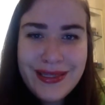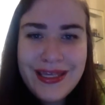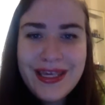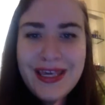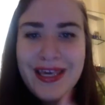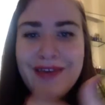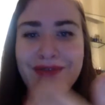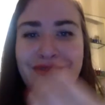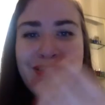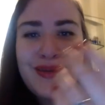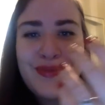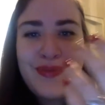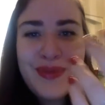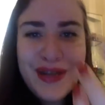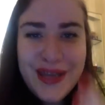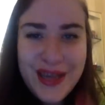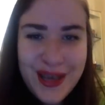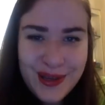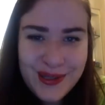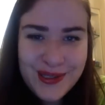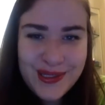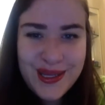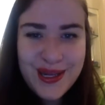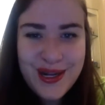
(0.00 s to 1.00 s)
Give somebody
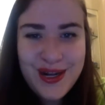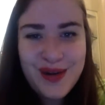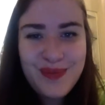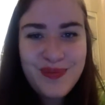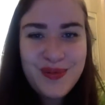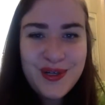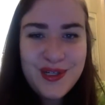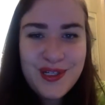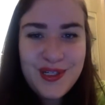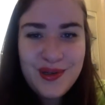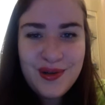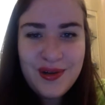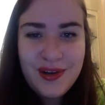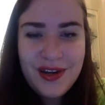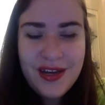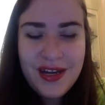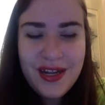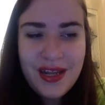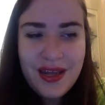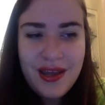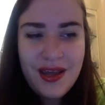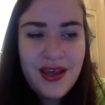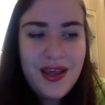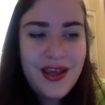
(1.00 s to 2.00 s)
else that
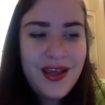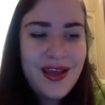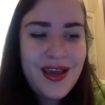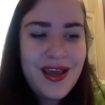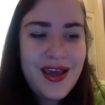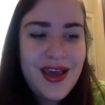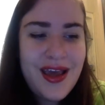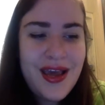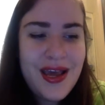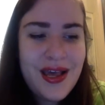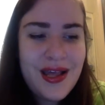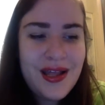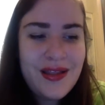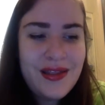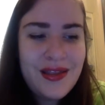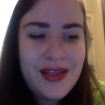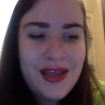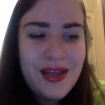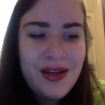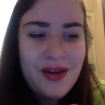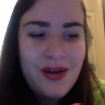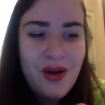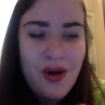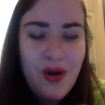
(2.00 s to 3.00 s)
opportunity and
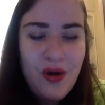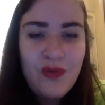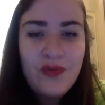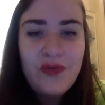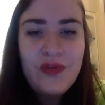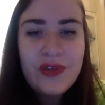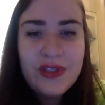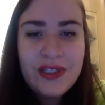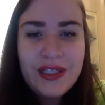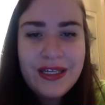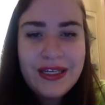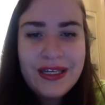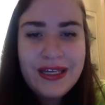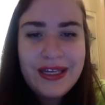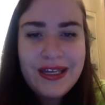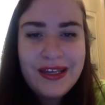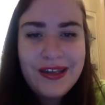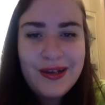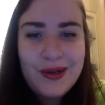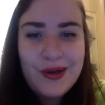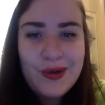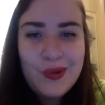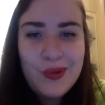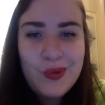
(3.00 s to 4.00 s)
then
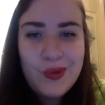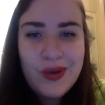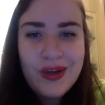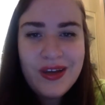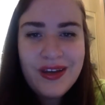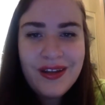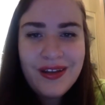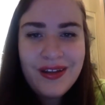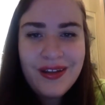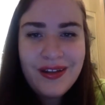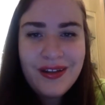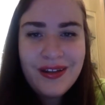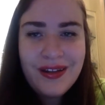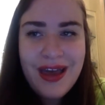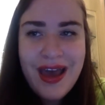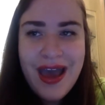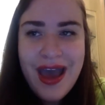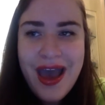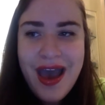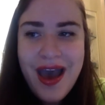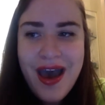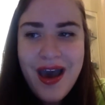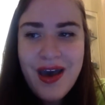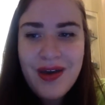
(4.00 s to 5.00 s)
hopefully we'll
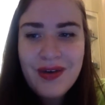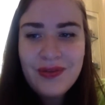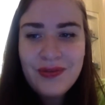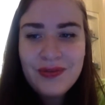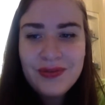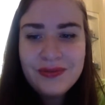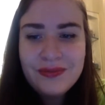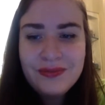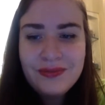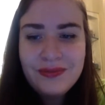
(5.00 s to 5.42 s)
have